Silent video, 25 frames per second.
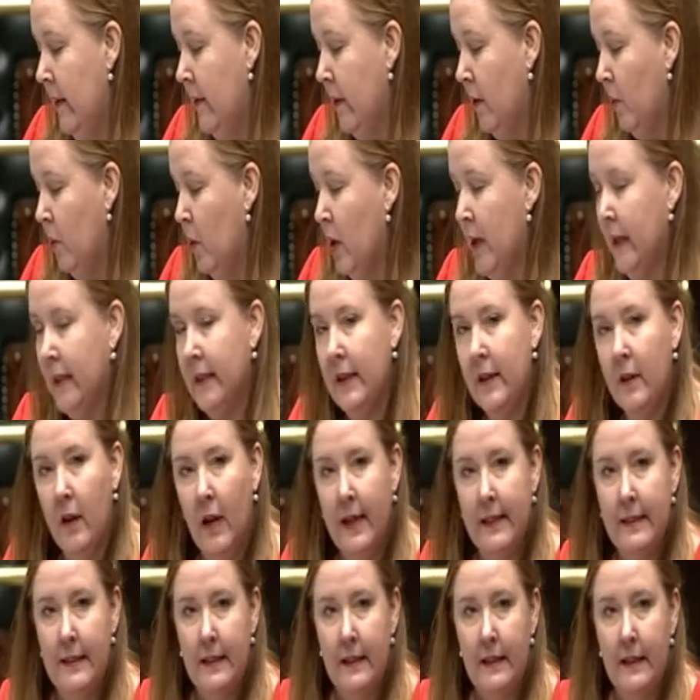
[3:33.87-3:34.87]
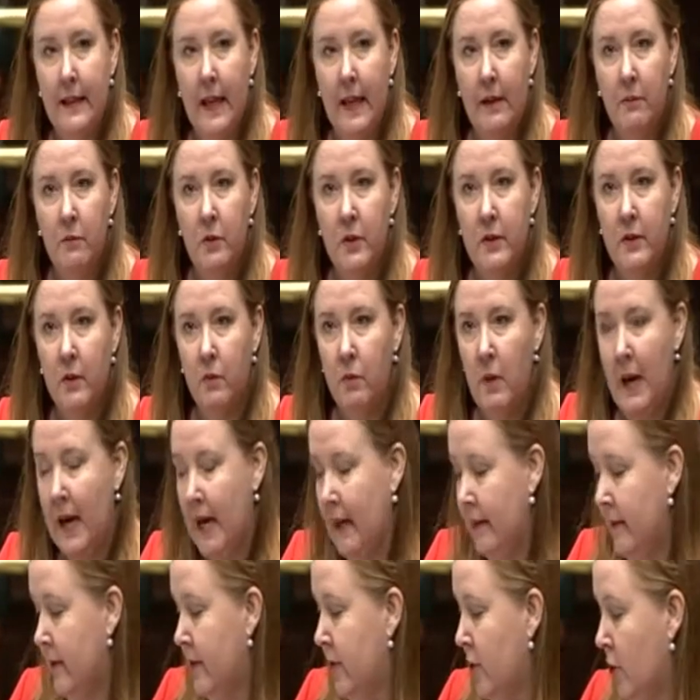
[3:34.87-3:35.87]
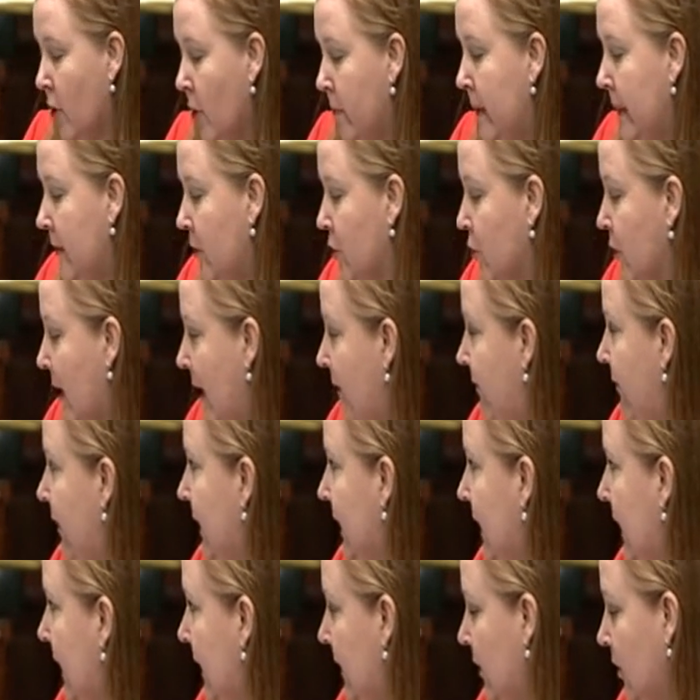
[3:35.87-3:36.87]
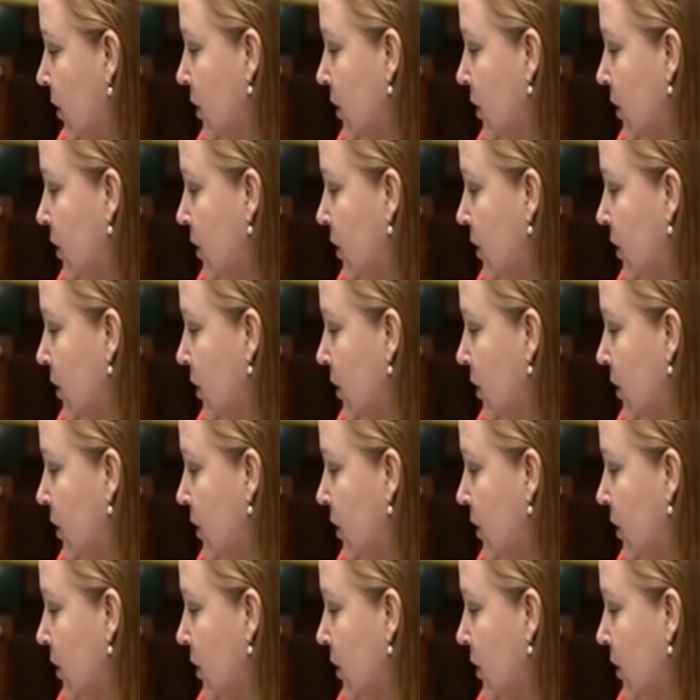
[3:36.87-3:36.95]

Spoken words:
The work that I did then was around stopping the trafficking,